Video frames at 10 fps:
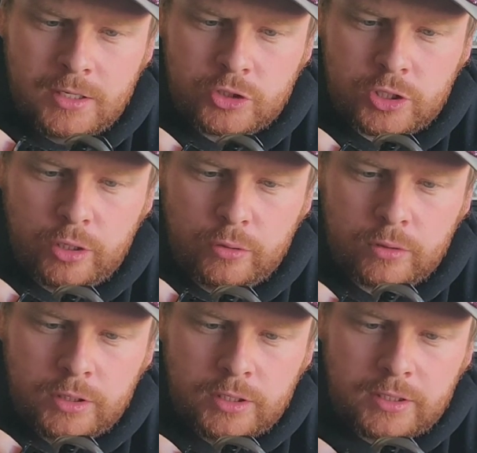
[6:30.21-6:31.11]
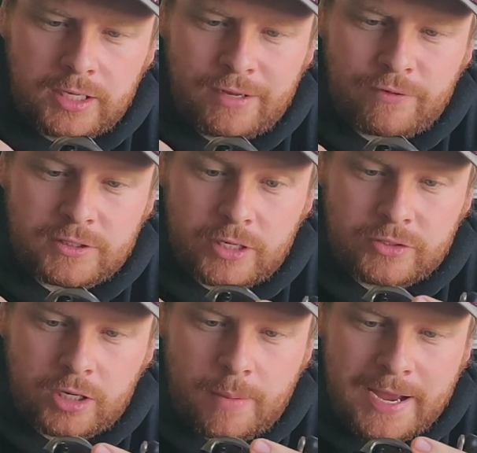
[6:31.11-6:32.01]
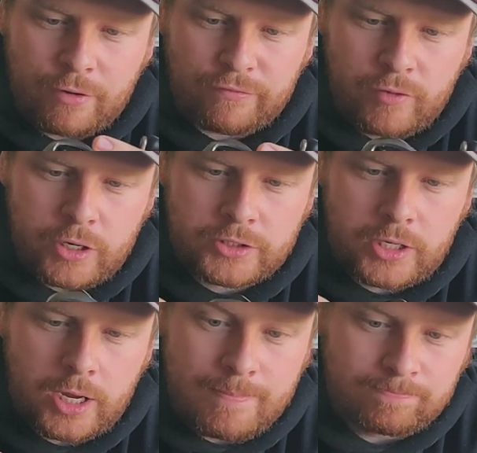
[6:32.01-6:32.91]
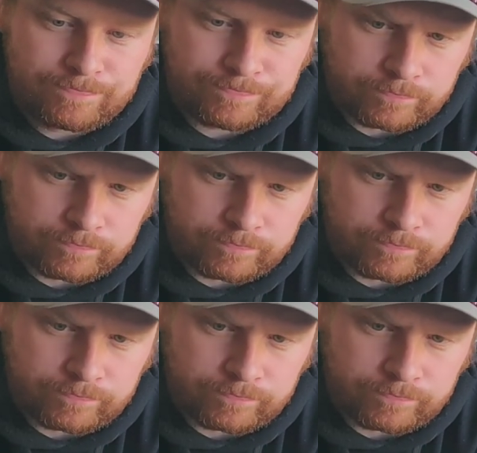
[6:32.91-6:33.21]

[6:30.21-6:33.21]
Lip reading: So if it doesn't come out first time,